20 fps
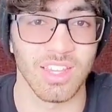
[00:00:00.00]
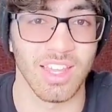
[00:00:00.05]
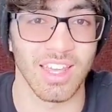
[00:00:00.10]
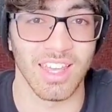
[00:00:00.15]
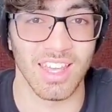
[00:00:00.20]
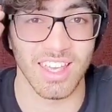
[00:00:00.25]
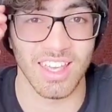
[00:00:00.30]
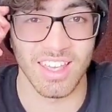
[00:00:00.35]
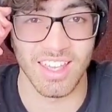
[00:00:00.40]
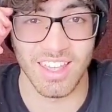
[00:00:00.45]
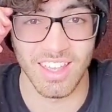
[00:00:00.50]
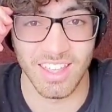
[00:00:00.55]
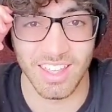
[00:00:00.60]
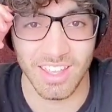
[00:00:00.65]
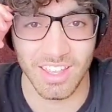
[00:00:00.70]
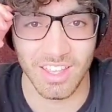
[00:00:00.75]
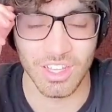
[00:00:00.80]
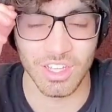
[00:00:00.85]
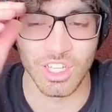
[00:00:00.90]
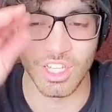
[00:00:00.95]
Like,
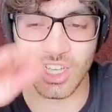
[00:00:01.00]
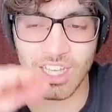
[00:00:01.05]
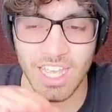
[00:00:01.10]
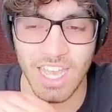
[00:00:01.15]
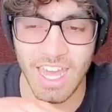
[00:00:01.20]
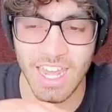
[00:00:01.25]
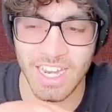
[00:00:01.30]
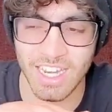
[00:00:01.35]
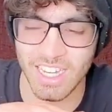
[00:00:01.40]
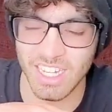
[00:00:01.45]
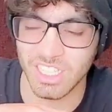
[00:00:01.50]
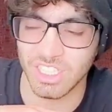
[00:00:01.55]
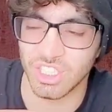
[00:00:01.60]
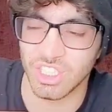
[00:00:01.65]
you look at it and it just